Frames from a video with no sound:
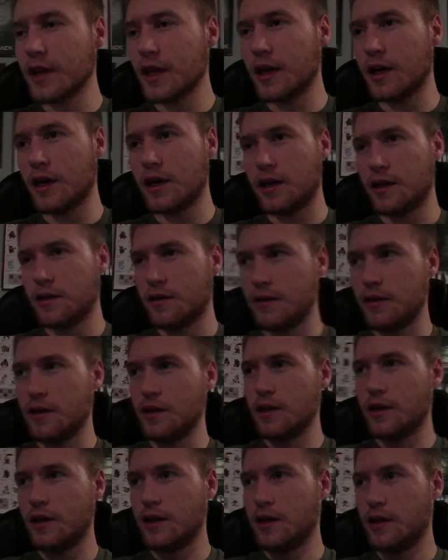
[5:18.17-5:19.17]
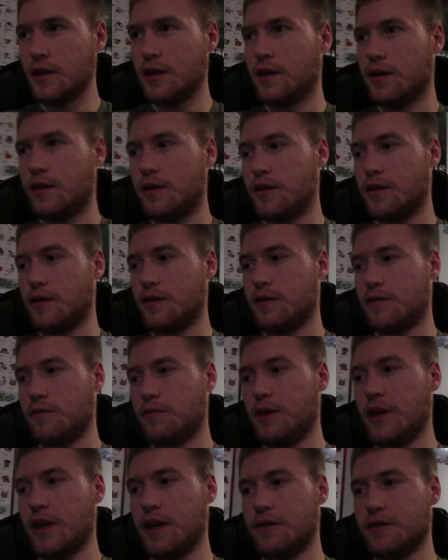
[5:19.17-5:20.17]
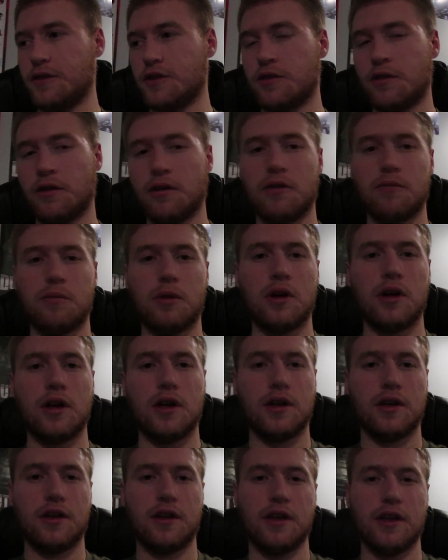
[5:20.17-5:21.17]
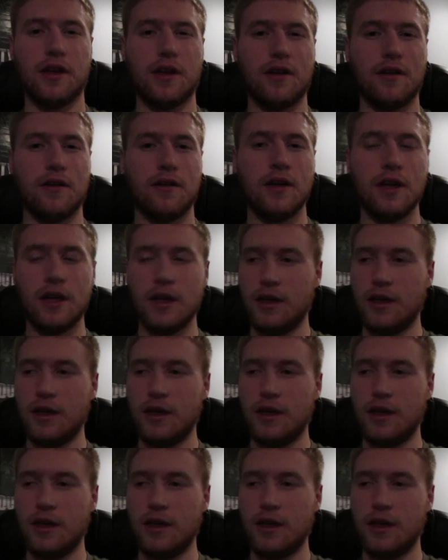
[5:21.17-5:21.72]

Uh, we have a stronger bond than